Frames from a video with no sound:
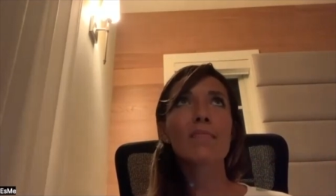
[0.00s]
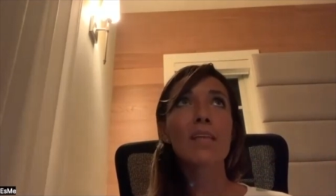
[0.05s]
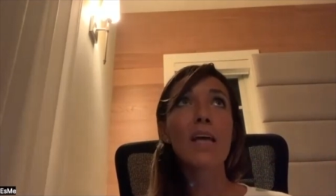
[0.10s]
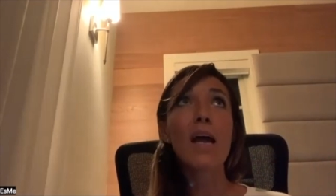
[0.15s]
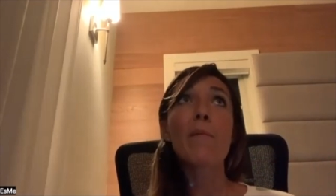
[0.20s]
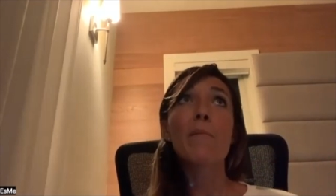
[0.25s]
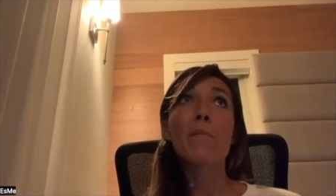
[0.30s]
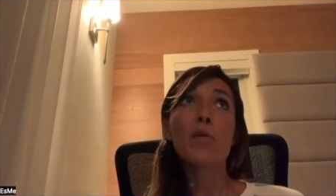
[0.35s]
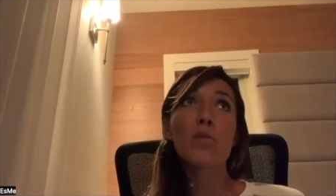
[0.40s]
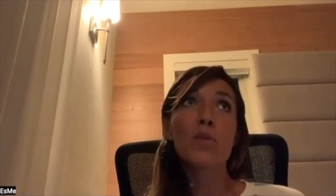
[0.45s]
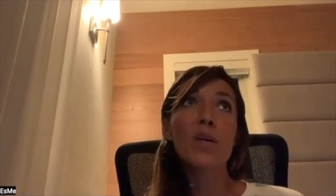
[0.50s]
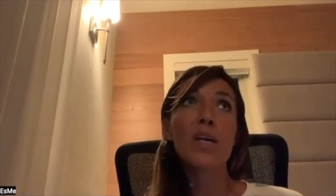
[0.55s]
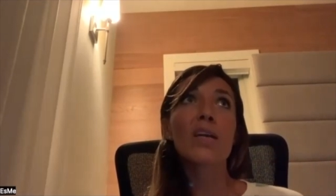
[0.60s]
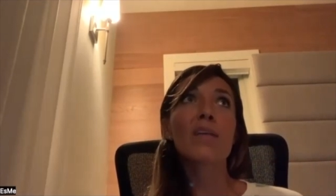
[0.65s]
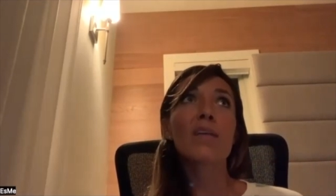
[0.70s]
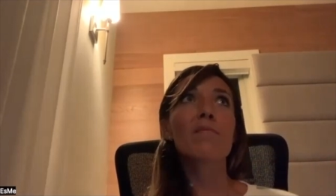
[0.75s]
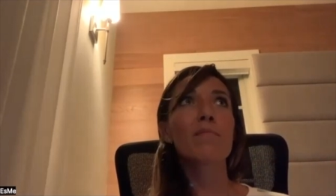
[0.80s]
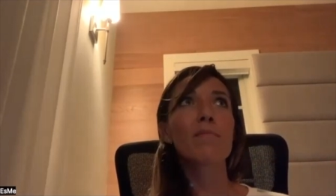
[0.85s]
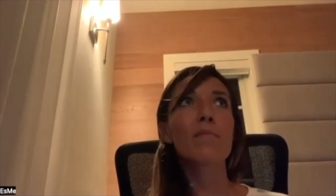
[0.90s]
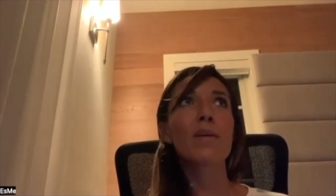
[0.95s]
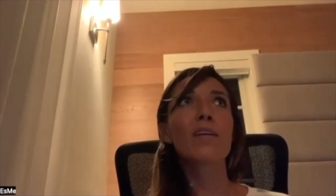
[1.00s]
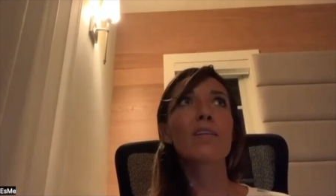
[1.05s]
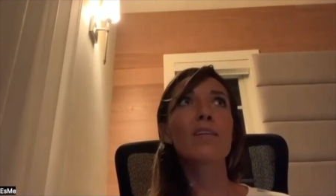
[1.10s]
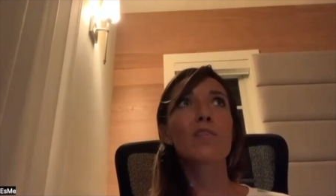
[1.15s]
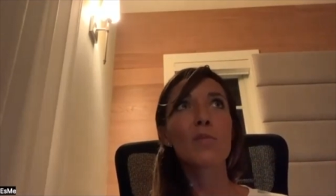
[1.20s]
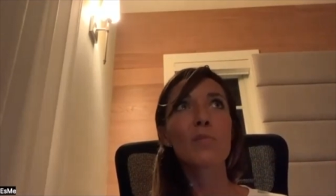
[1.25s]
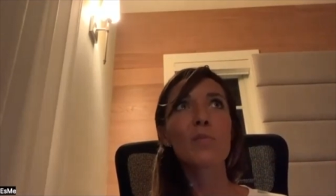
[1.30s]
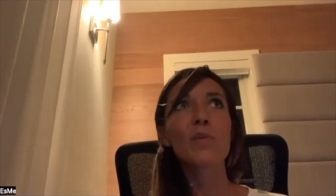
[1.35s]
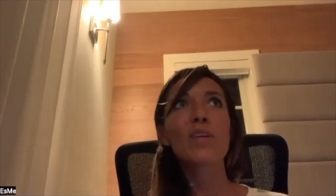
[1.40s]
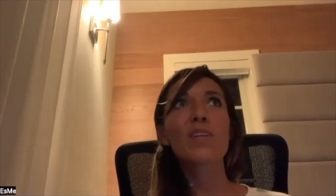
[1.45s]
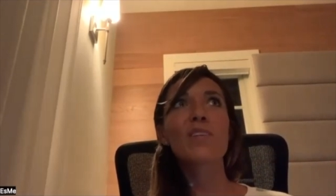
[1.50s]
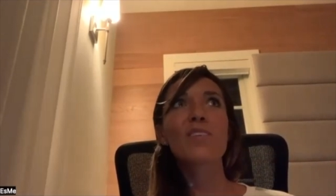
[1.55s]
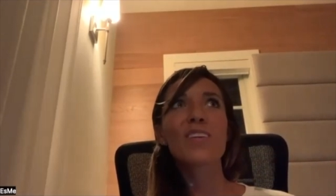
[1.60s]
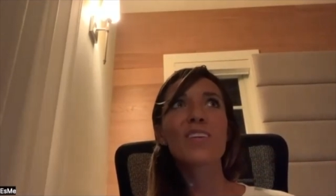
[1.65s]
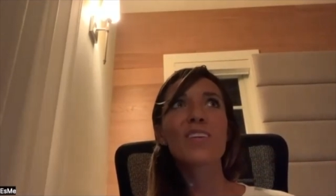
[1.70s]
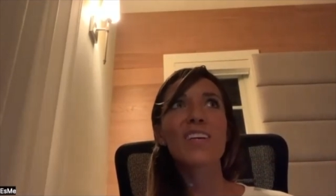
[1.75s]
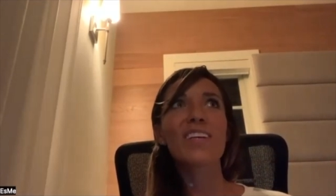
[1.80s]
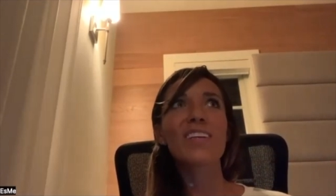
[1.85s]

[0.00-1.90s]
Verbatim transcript: I'm okay by not being okay.